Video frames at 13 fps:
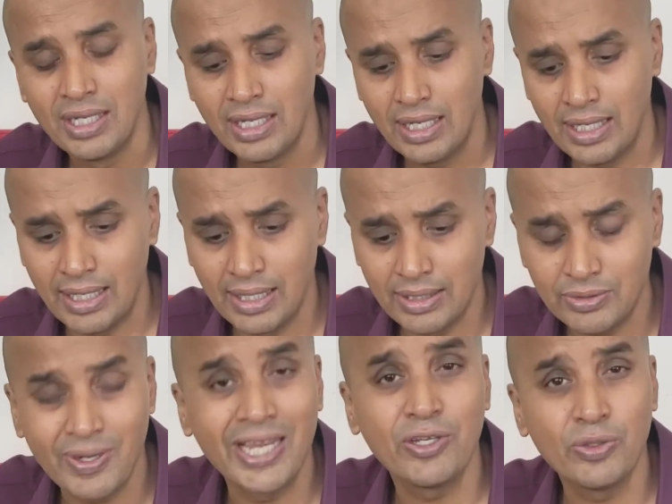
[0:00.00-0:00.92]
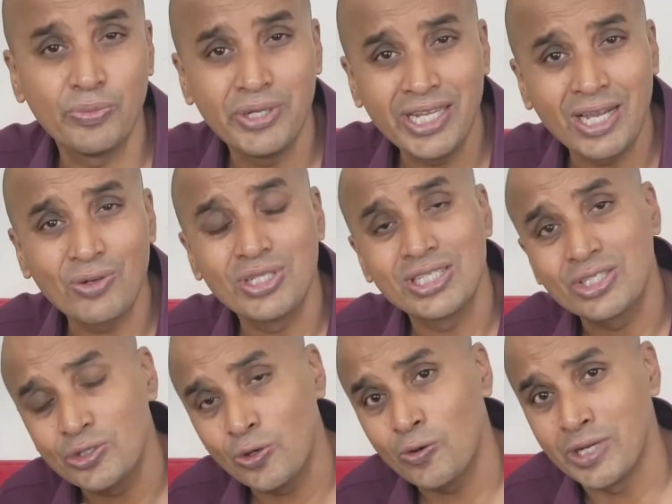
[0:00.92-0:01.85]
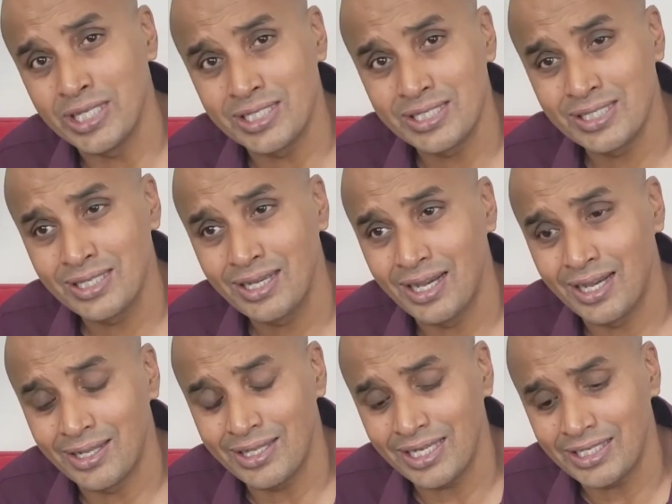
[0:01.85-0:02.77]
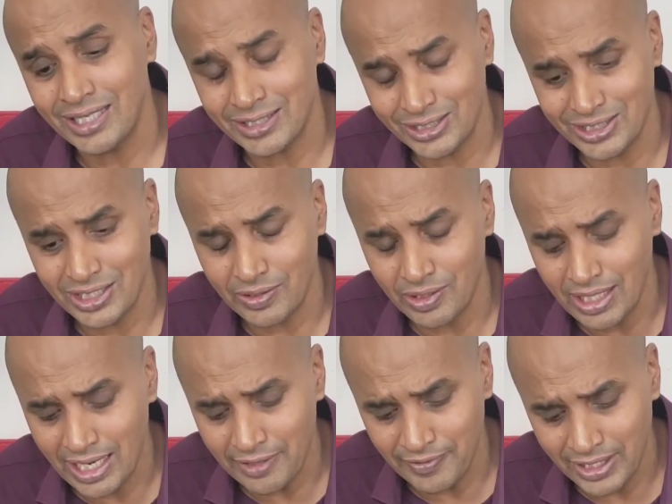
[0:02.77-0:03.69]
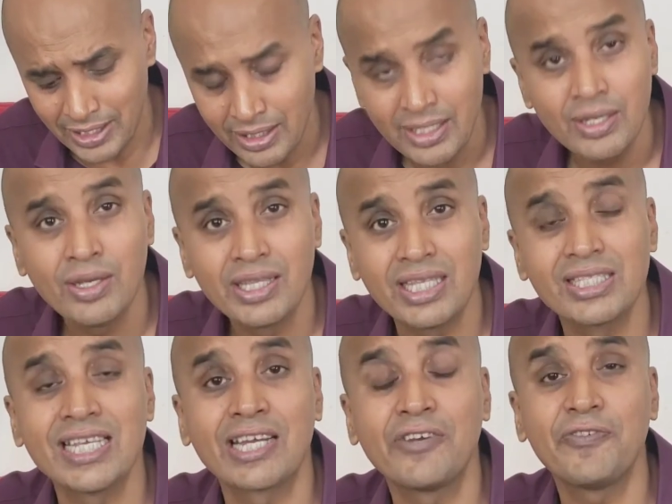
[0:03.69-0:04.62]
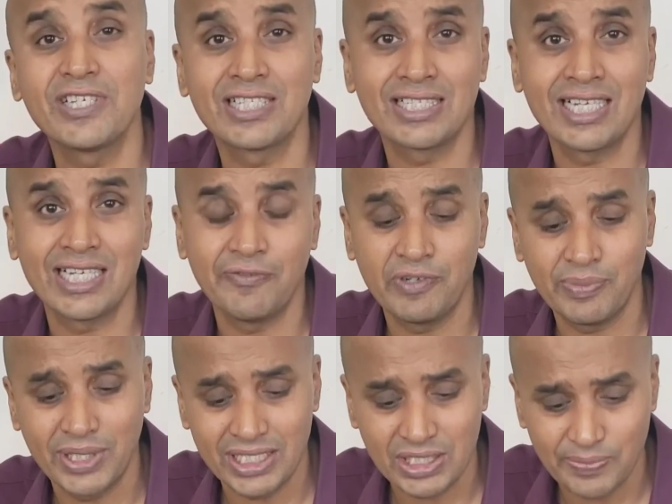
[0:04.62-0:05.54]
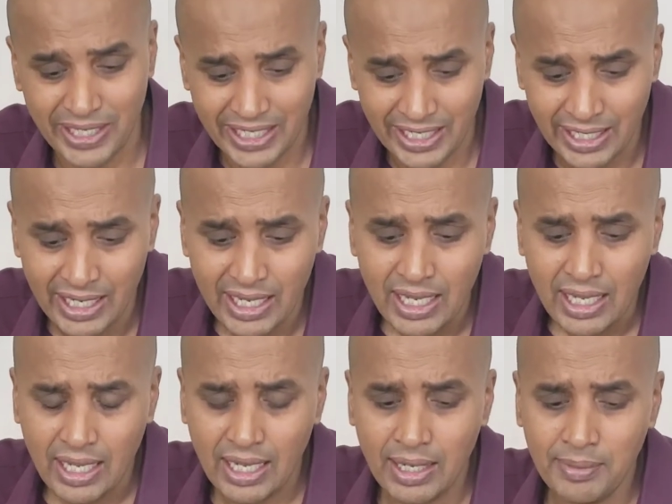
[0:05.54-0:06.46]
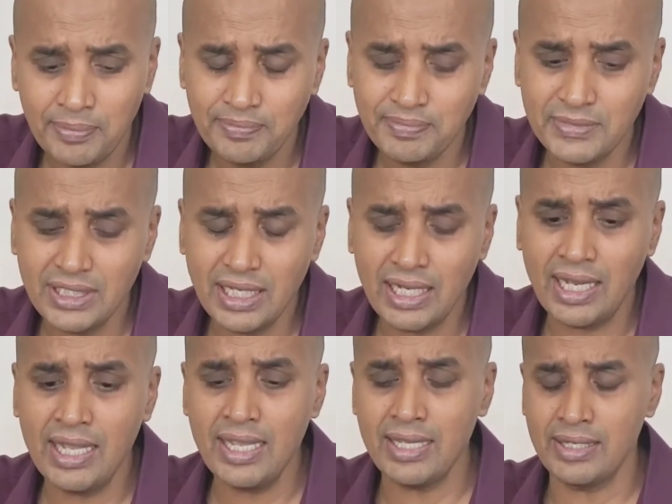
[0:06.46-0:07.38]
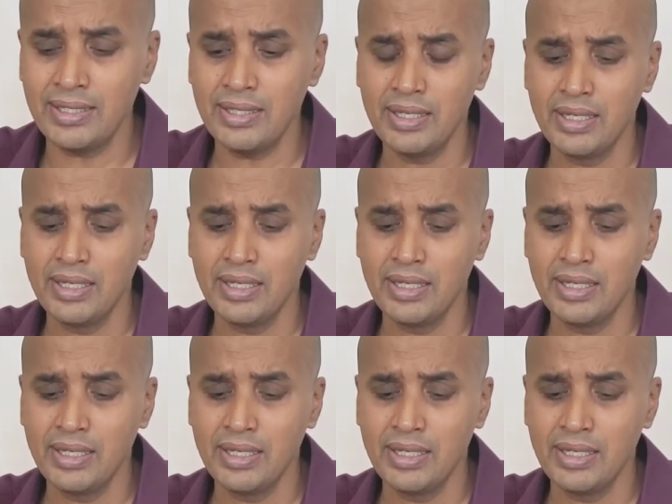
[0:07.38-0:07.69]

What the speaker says: trying to bring out these stories that touches our life. And the sacrifices that everybody is making. Ayan,